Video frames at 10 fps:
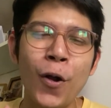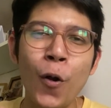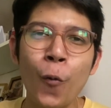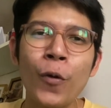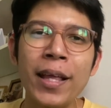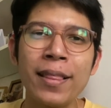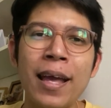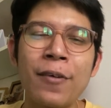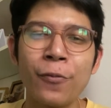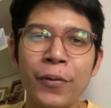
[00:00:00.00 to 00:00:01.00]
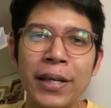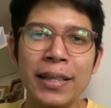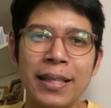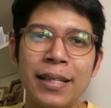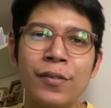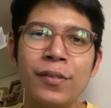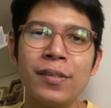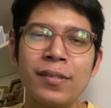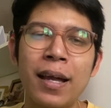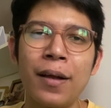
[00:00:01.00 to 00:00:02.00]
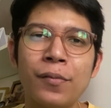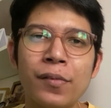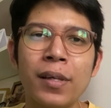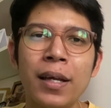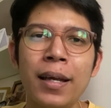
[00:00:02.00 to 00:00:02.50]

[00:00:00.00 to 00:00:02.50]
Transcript: going there frequently to these towns